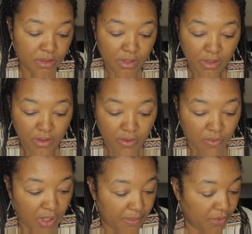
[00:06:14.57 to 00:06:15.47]

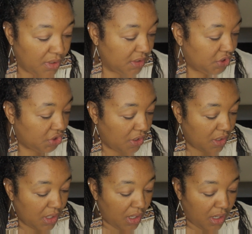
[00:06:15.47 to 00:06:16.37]
So I'm going to
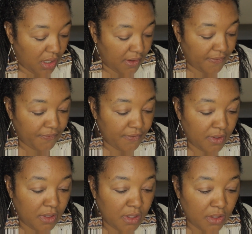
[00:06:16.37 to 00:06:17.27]
start off
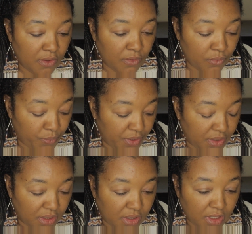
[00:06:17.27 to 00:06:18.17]

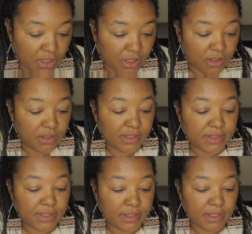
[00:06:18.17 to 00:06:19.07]
with the color, this
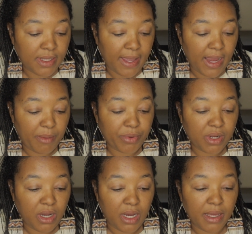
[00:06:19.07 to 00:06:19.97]

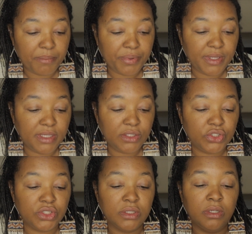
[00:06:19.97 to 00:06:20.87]
apricot
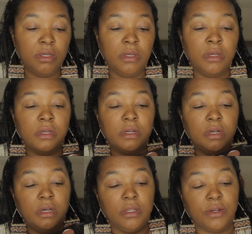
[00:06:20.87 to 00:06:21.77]
peach
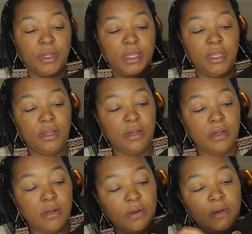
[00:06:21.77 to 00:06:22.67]
color
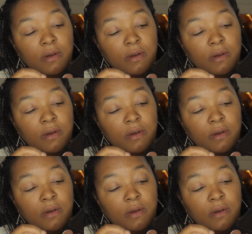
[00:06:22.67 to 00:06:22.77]
here.